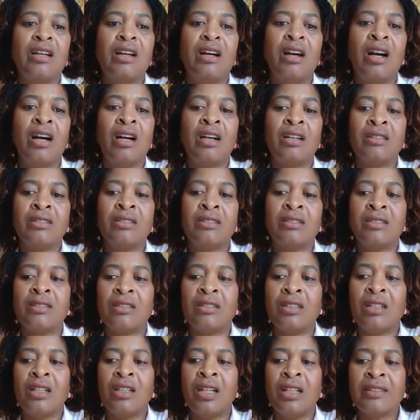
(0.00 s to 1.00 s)

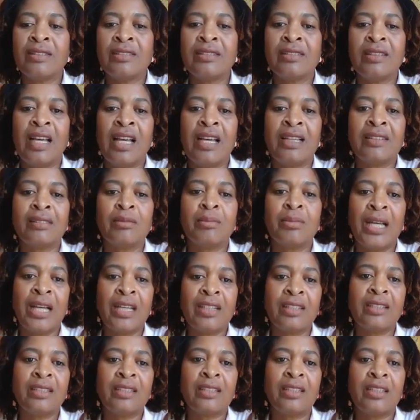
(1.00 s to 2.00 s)
on us as
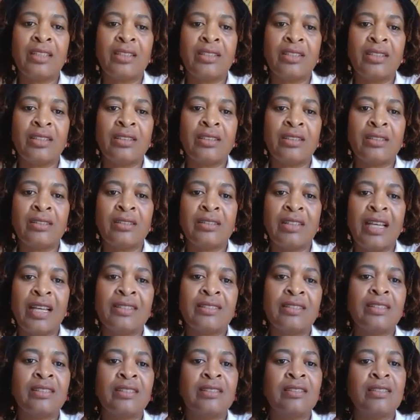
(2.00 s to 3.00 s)
Black Canadians,
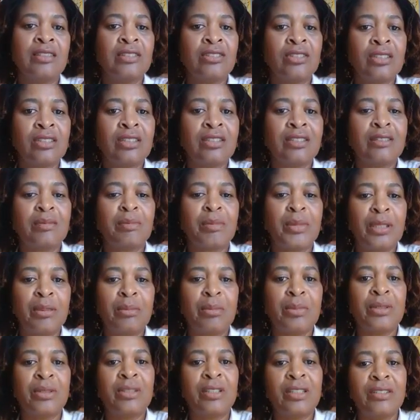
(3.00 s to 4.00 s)
as Indigenous
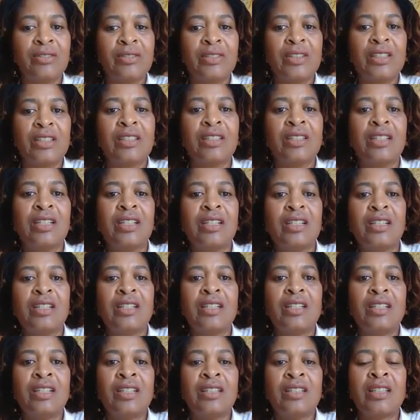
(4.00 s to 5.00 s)
people living
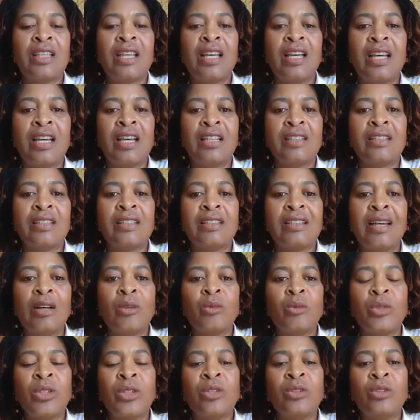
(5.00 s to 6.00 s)
in Canada,
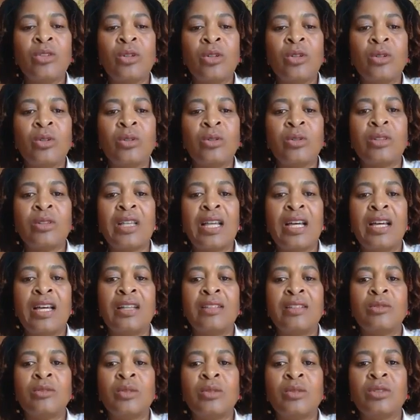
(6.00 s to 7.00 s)
that we know
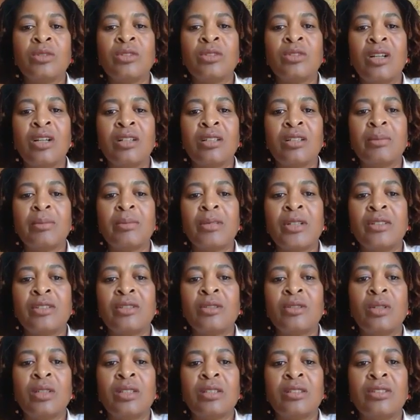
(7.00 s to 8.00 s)
that when you talk about
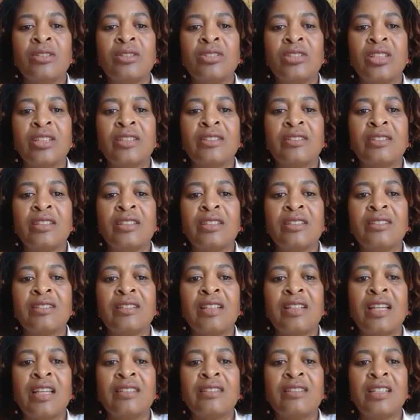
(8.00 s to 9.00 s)
equality and justice,
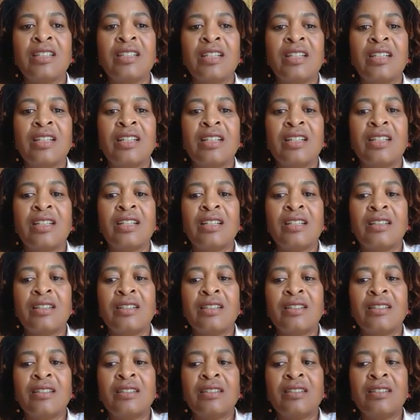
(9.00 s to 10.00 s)
that
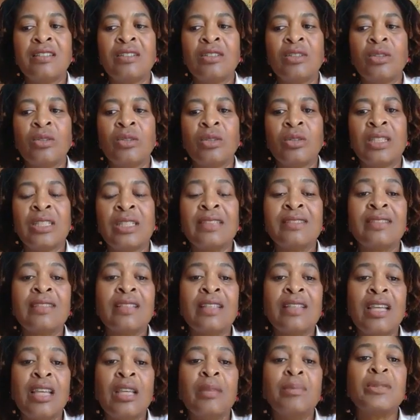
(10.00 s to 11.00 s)
it
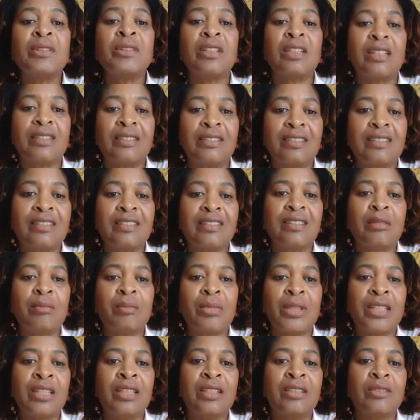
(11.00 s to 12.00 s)
escapes us
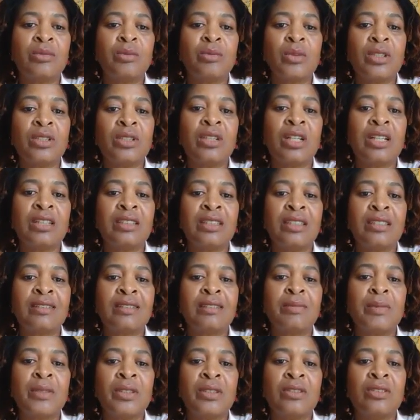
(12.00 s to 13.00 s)
because we're not
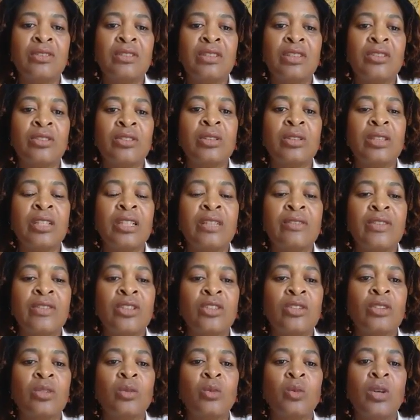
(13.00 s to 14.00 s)
experiencing or
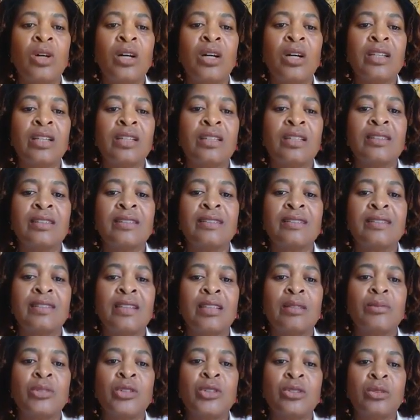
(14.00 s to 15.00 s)
living or walking in the
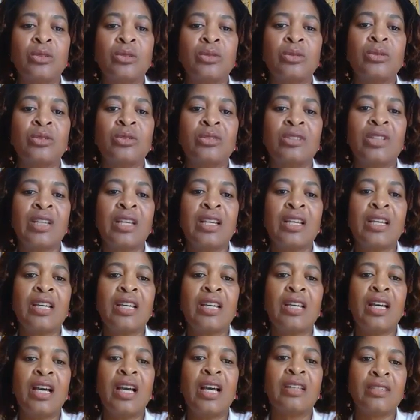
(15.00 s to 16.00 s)
same shoes
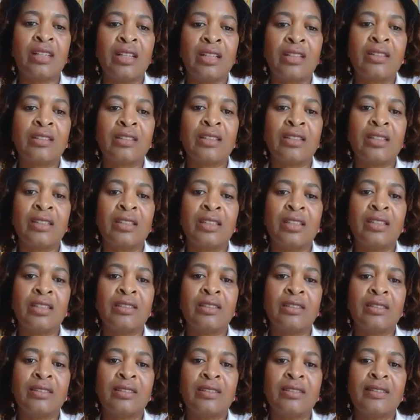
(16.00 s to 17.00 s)
as other
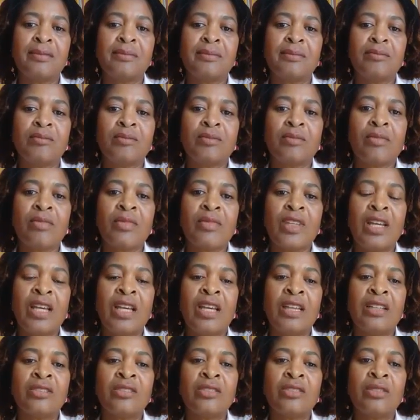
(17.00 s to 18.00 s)
Canadians.
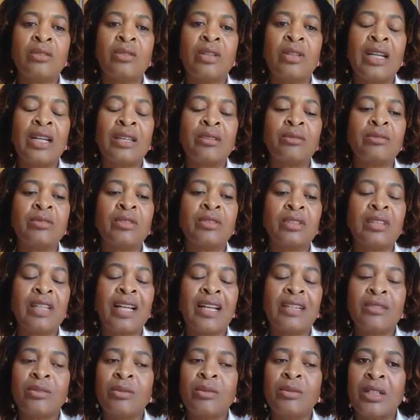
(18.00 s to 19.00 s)
And so
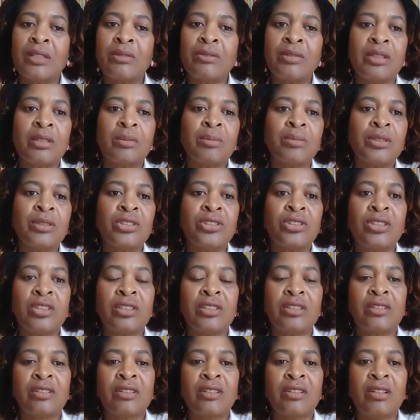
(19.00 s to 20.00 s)
that's why I really
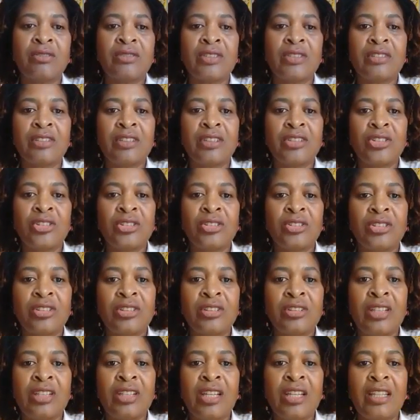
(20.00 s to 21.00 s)
appreciate this conversation
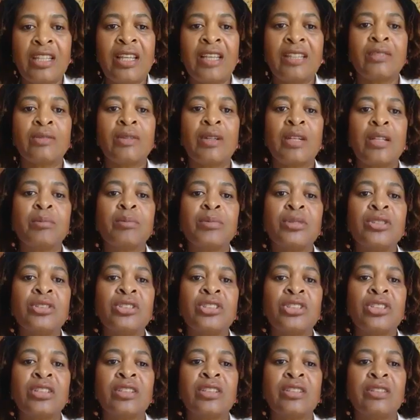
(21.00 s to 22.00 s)
today. That's why I
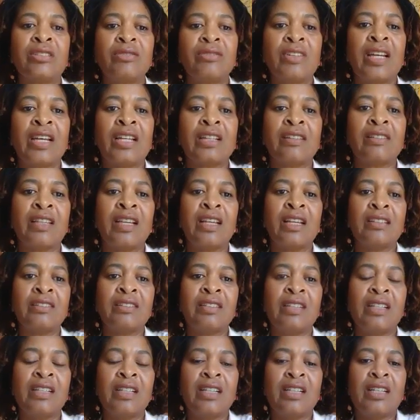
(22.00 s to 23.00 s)
appreciate the fact
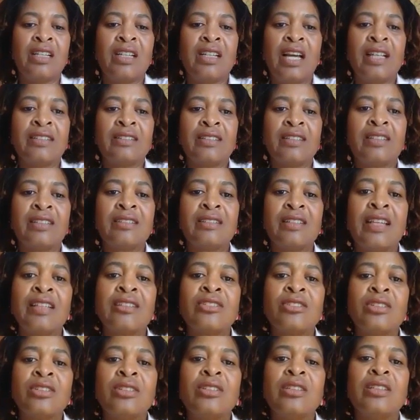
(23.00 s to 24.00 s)
that as a
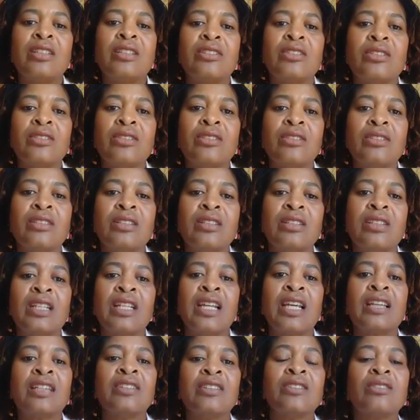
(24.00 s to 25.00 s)
sector leader, that
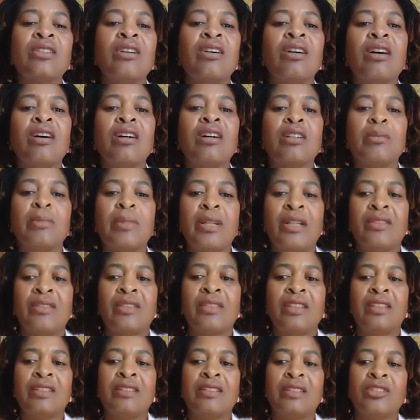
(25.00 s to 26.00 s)
I can talk
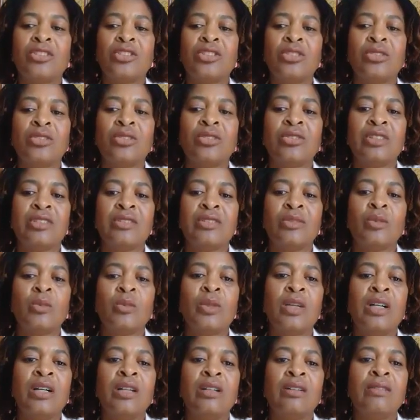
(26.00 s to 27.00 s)
about these issues as
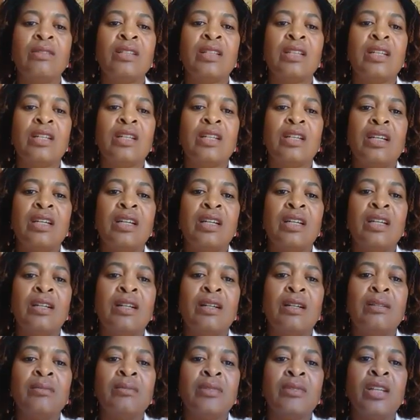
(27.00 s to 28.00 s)
well.
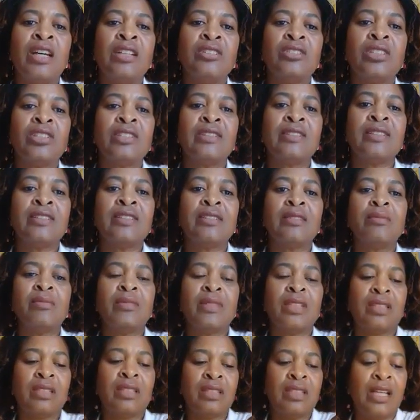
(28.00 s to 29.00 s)
Not just
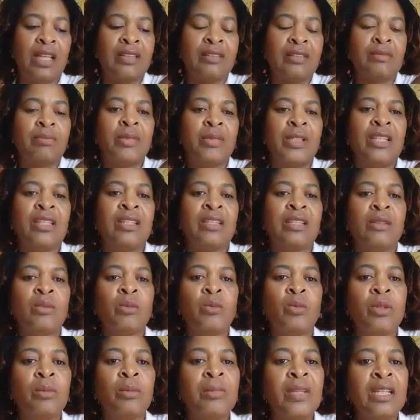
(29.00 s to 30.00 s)
as being a
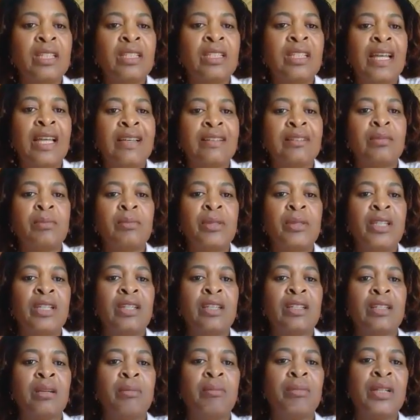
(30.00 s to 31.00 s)
woman, as
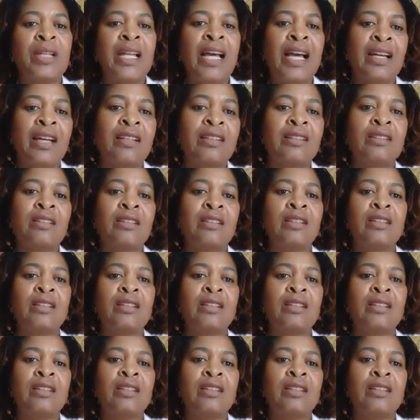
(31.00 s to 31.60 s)
being a Black